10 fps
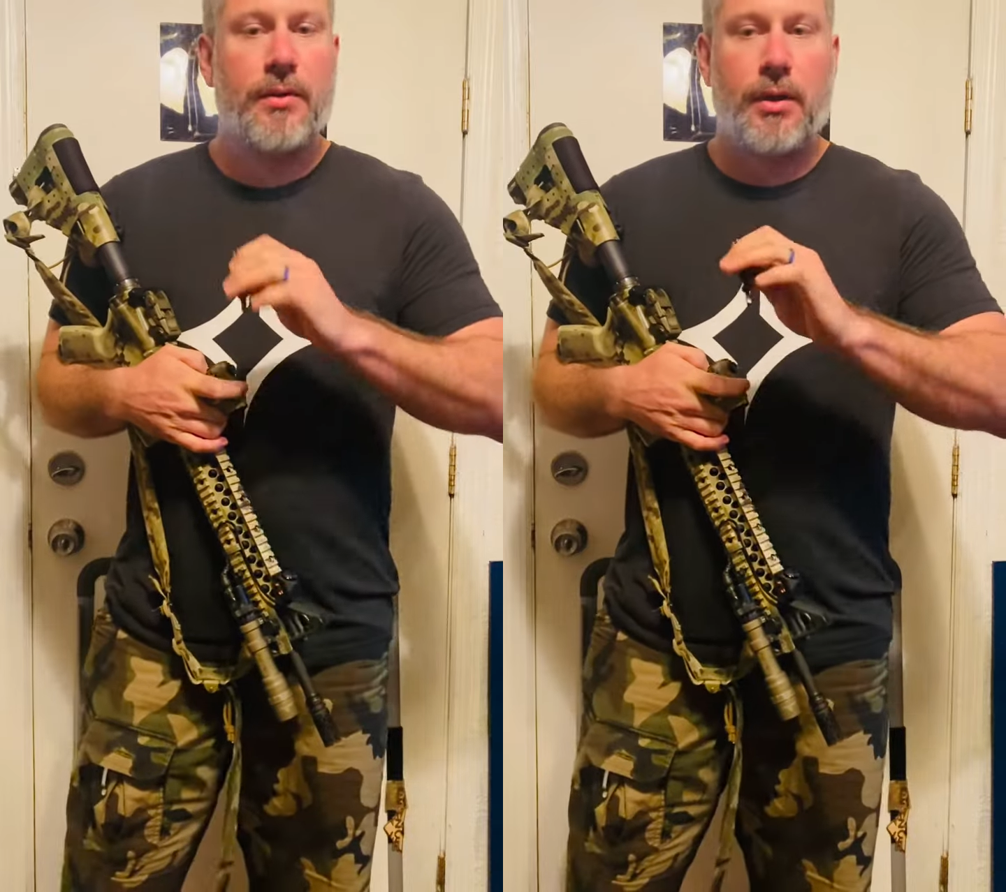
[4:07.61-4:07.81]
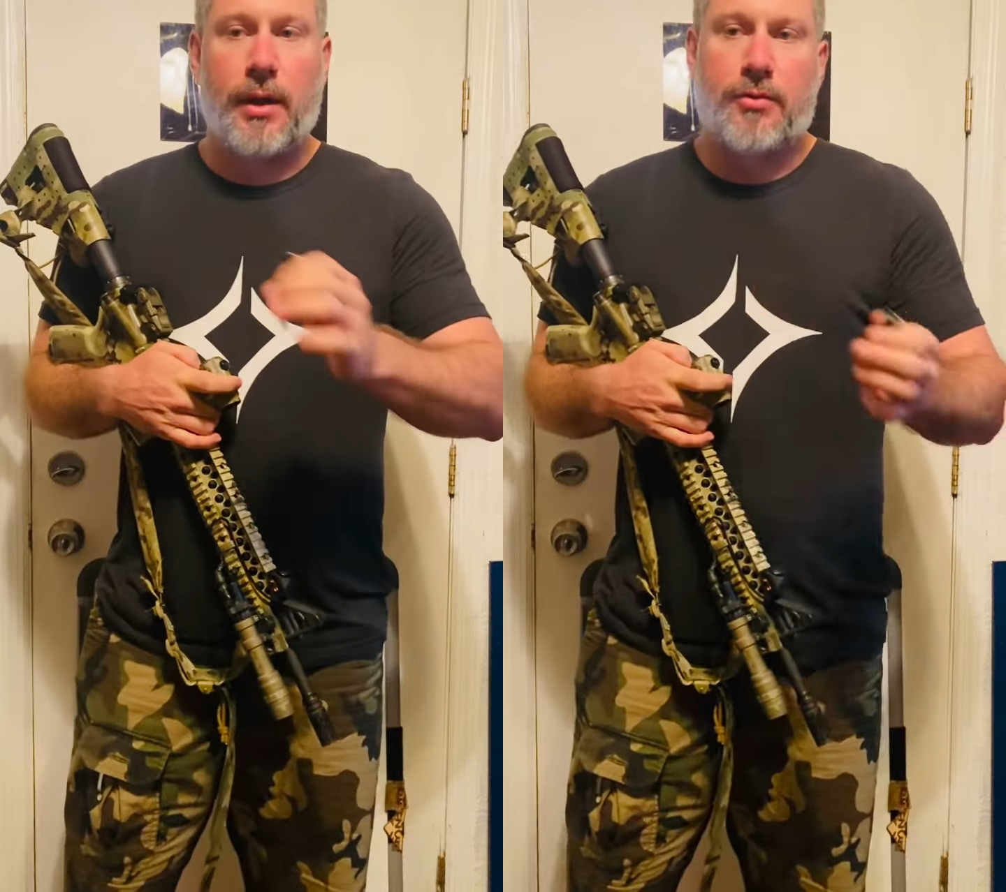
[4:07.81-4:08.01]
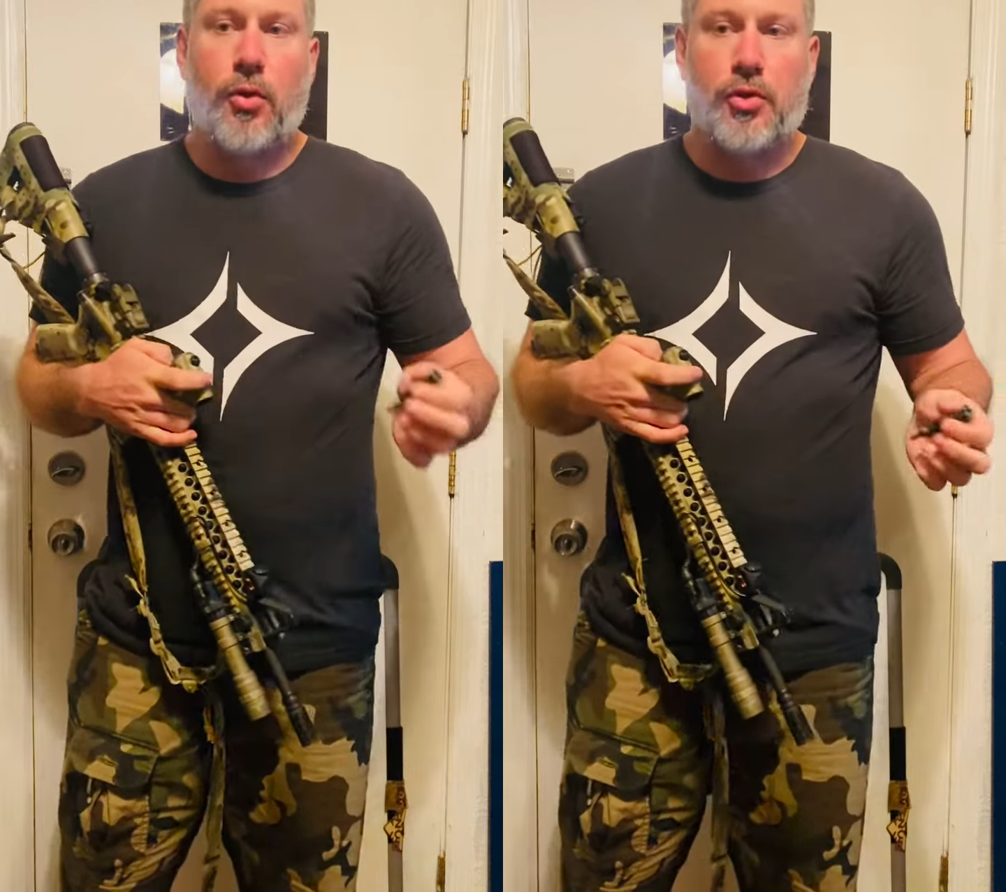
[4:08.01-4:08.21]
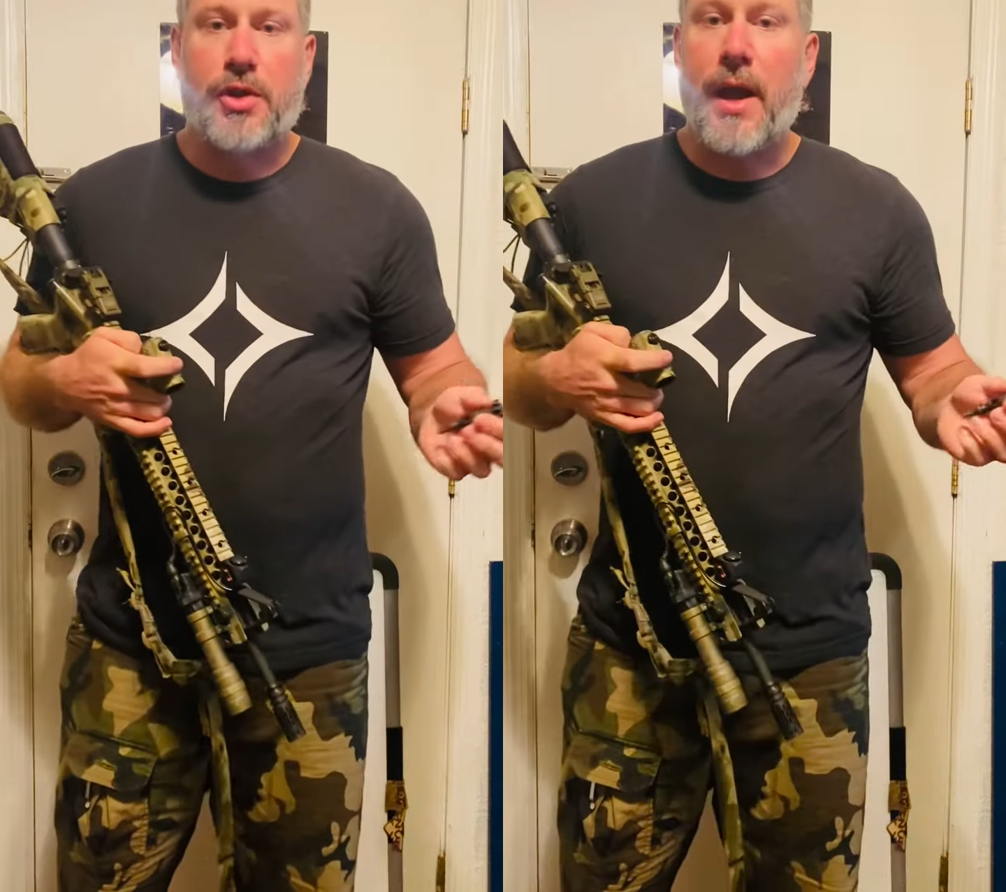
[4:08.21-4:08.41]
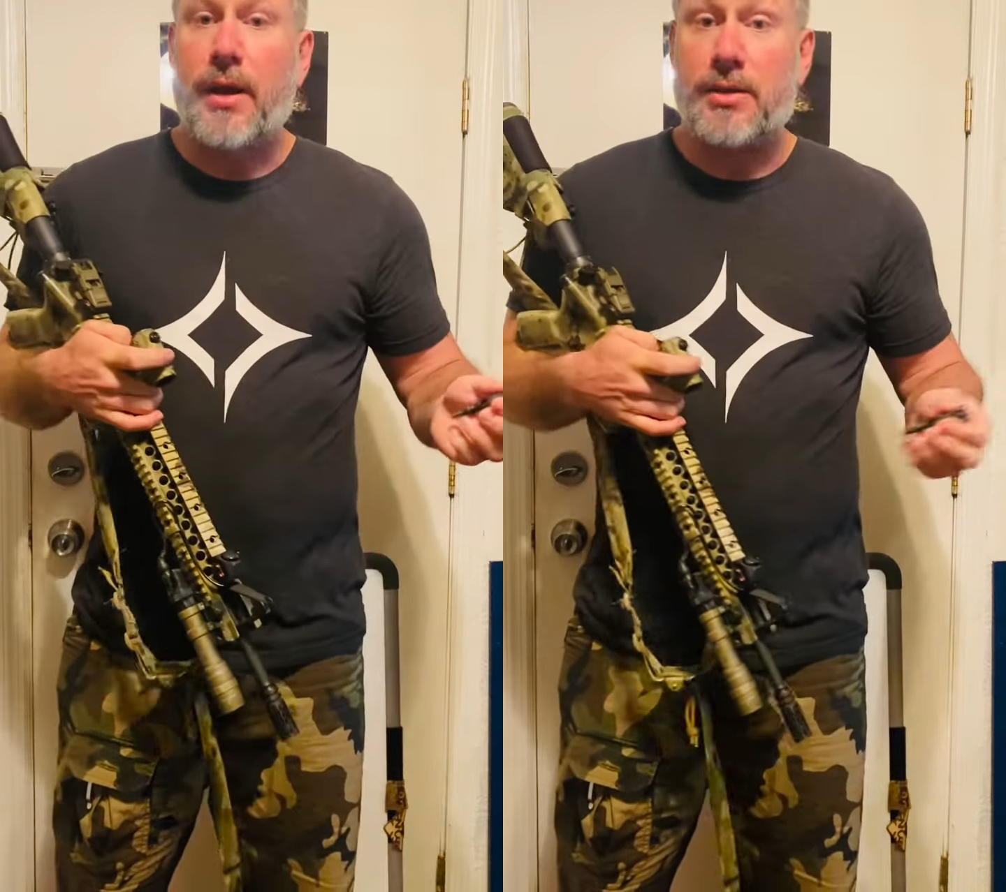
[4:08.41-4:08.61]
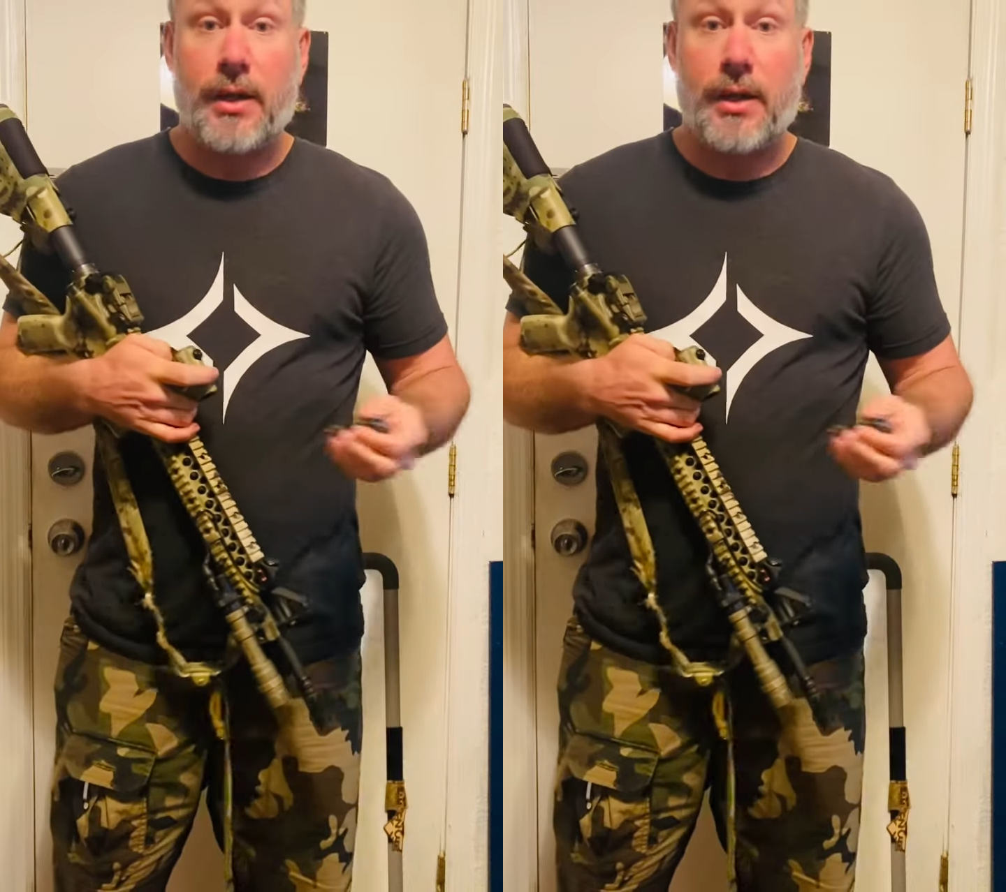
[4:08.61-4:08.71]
I told Chad, I was like,